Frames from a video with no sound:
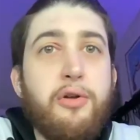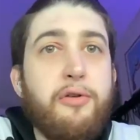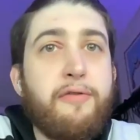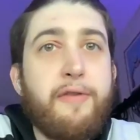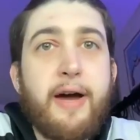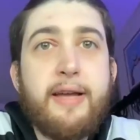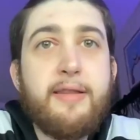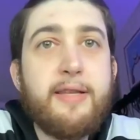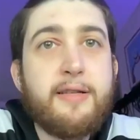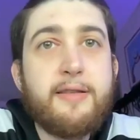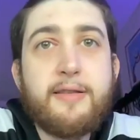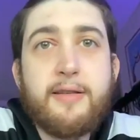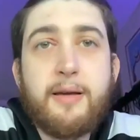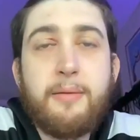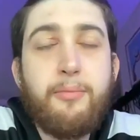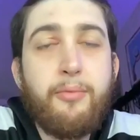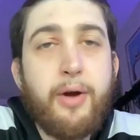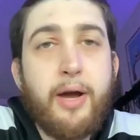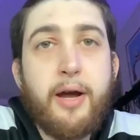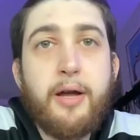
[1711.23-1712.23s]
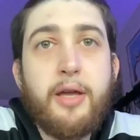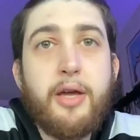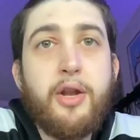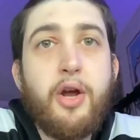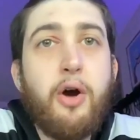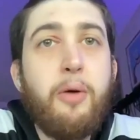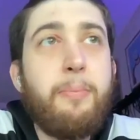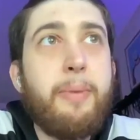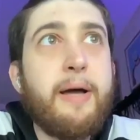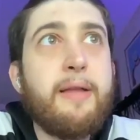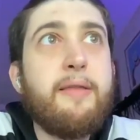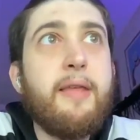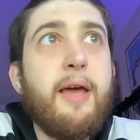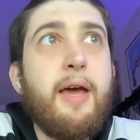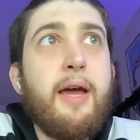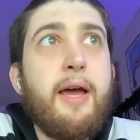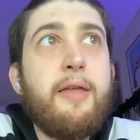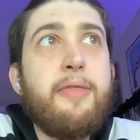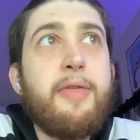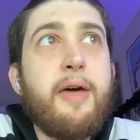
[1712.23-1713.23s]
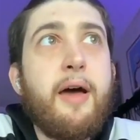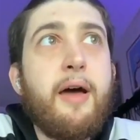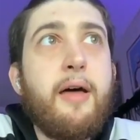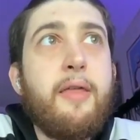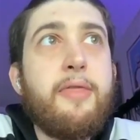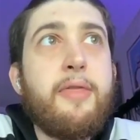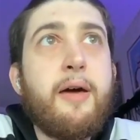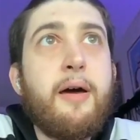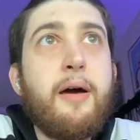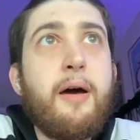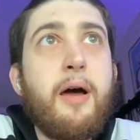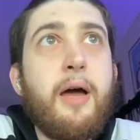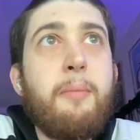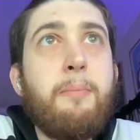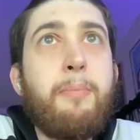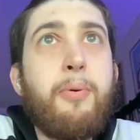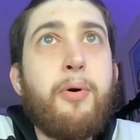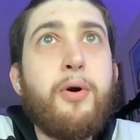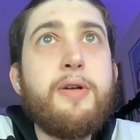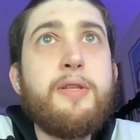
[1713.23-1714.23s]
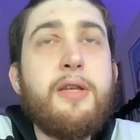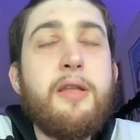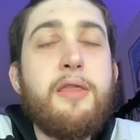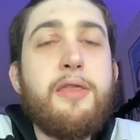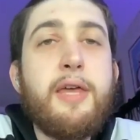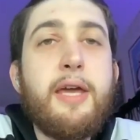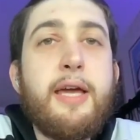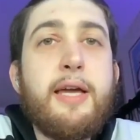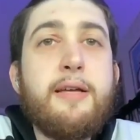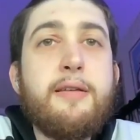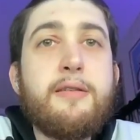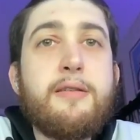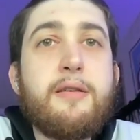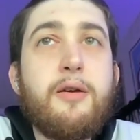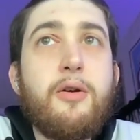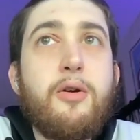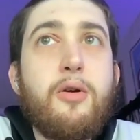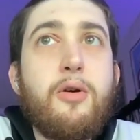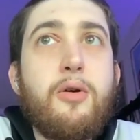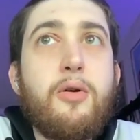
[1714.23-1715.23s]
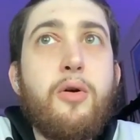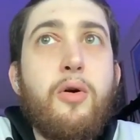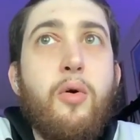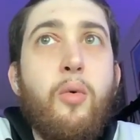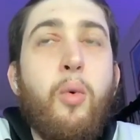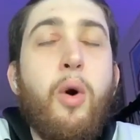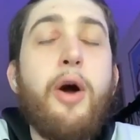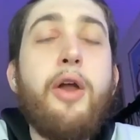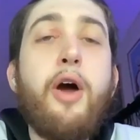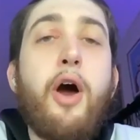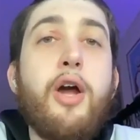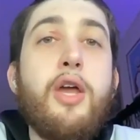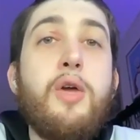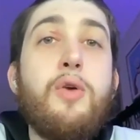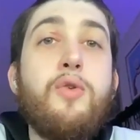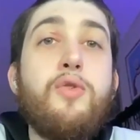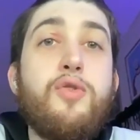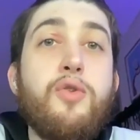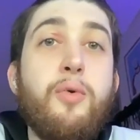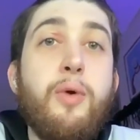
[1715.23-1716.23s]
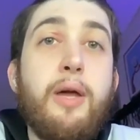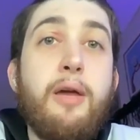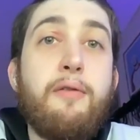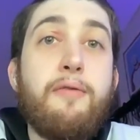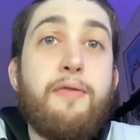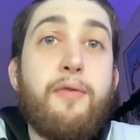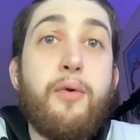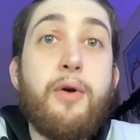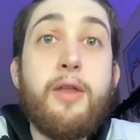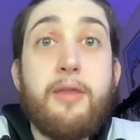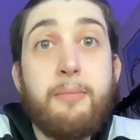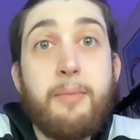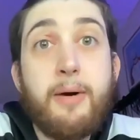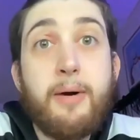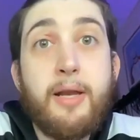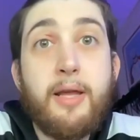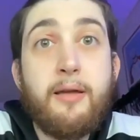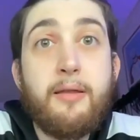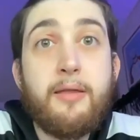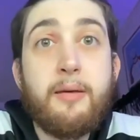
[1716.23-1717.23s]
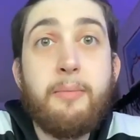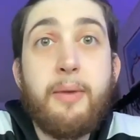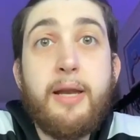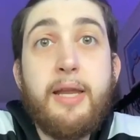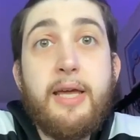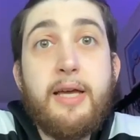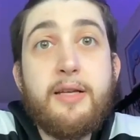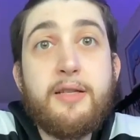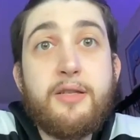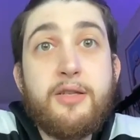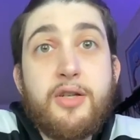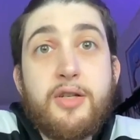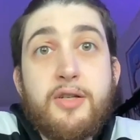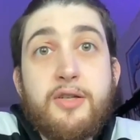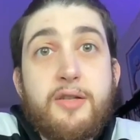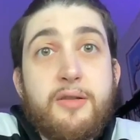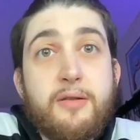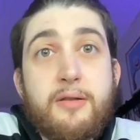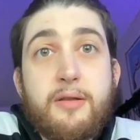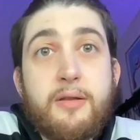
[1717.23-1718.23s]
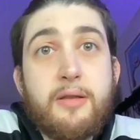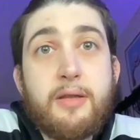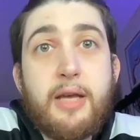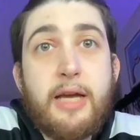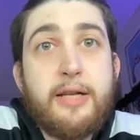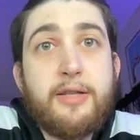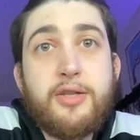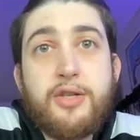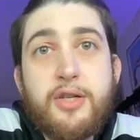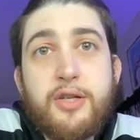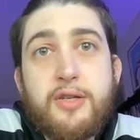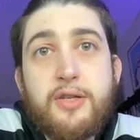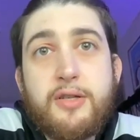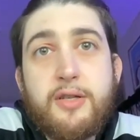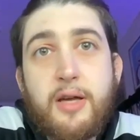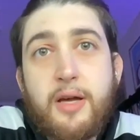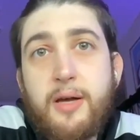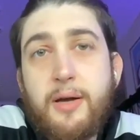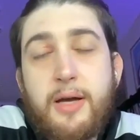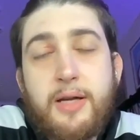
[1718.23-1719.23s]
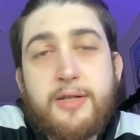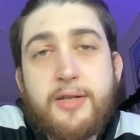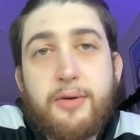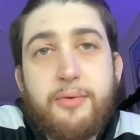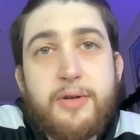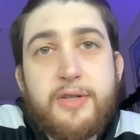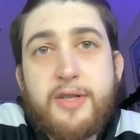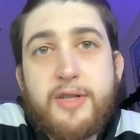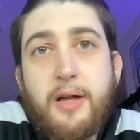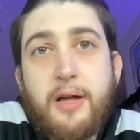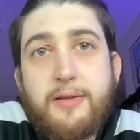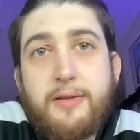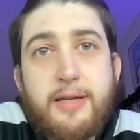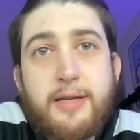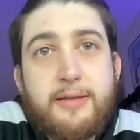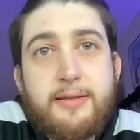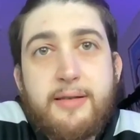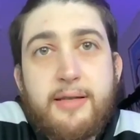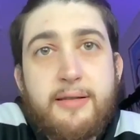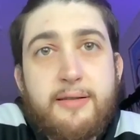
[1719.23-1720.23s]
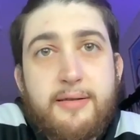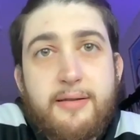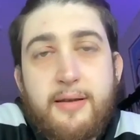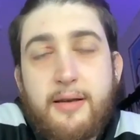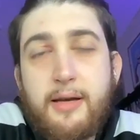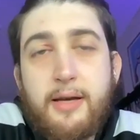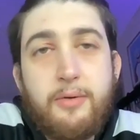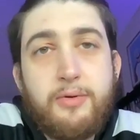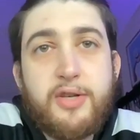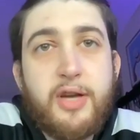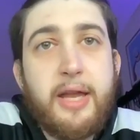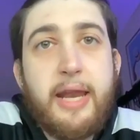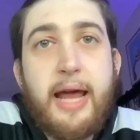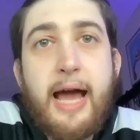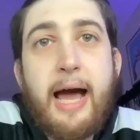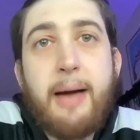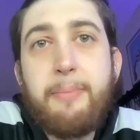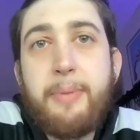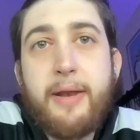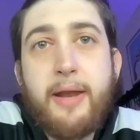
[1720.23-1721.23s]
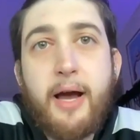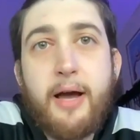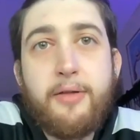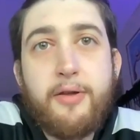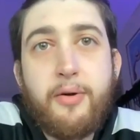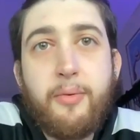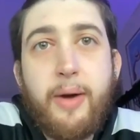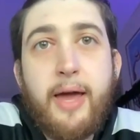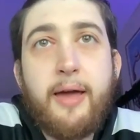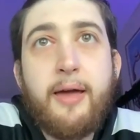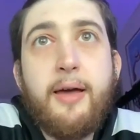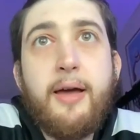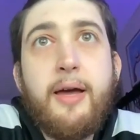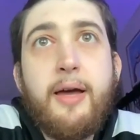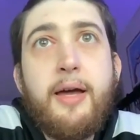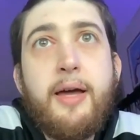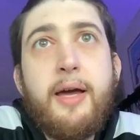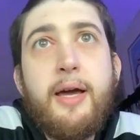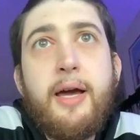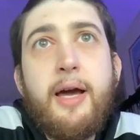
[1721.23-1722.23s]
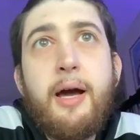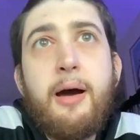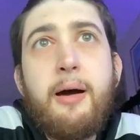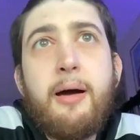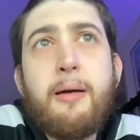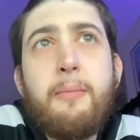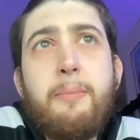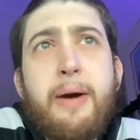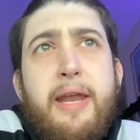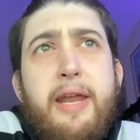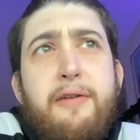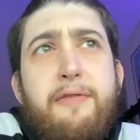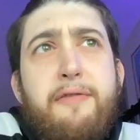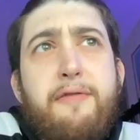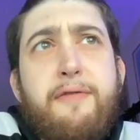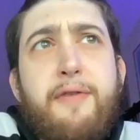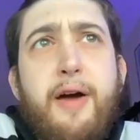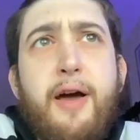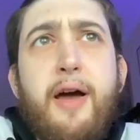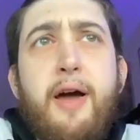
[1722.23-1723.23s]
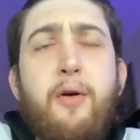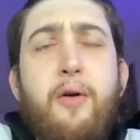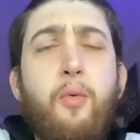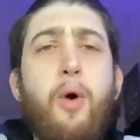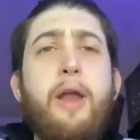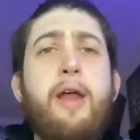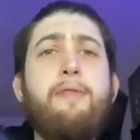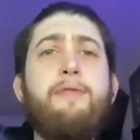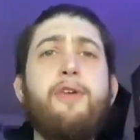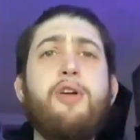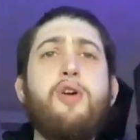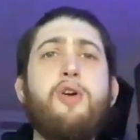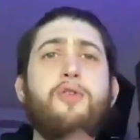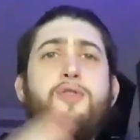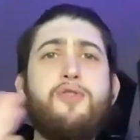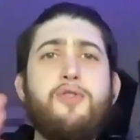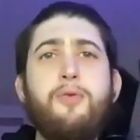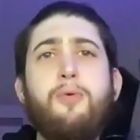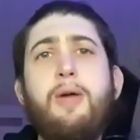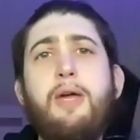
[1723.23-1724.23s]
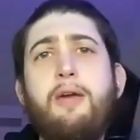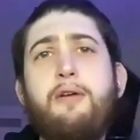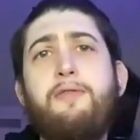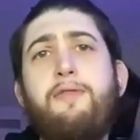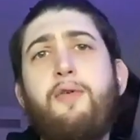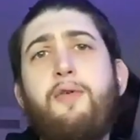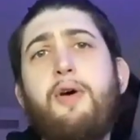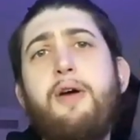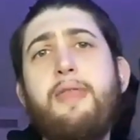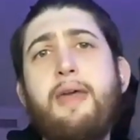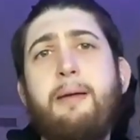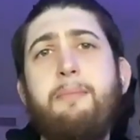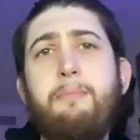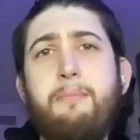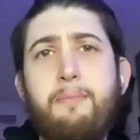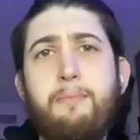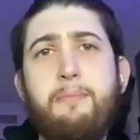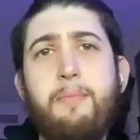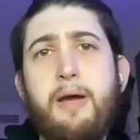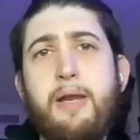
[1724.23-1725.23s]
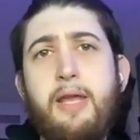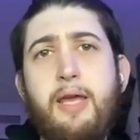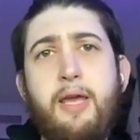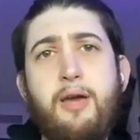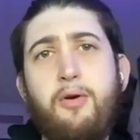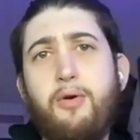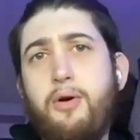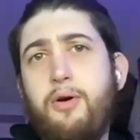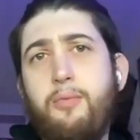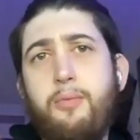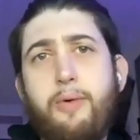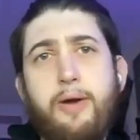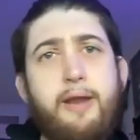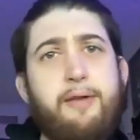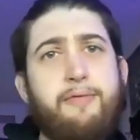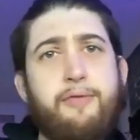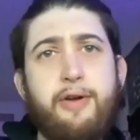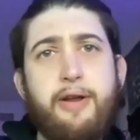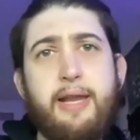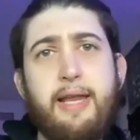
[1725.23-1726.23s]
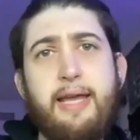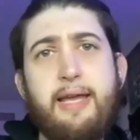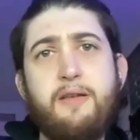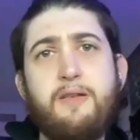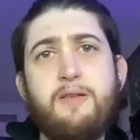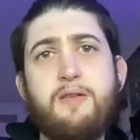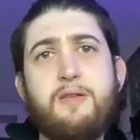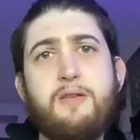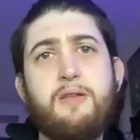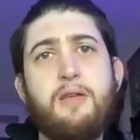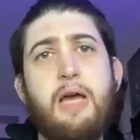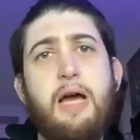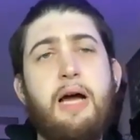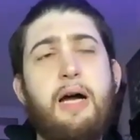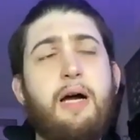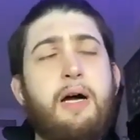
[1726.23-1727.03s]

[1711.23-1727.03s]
you'll find it somewhere. But the important thing is, what are you doing for the money? The money is it's a result. It's going to happen either way. But if whatever you're doing for that money or whatever it is